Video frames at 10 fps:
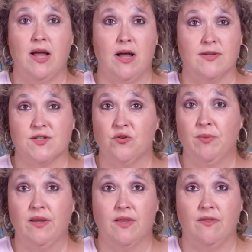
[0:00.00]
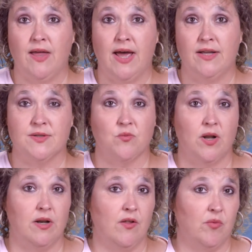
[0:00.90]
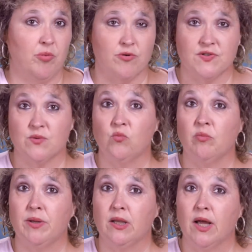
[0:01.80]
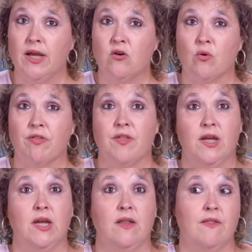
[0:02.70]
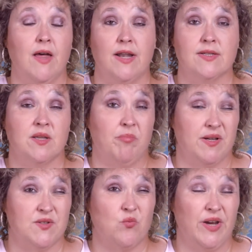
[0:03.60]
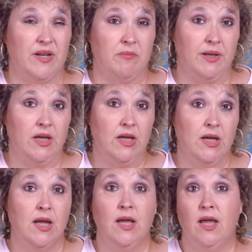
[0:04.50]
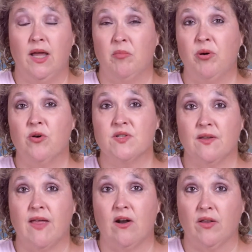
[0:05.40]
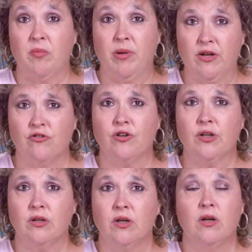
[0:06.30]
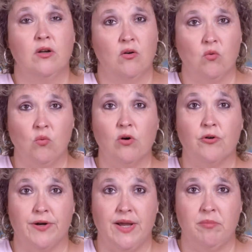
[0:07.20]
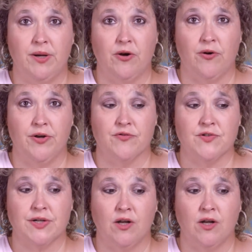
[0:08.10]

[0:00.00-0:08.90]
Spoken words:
assuming that that is what another person will be like, or thinking that that is the best way to be, imposing that on the patient, will create barriers in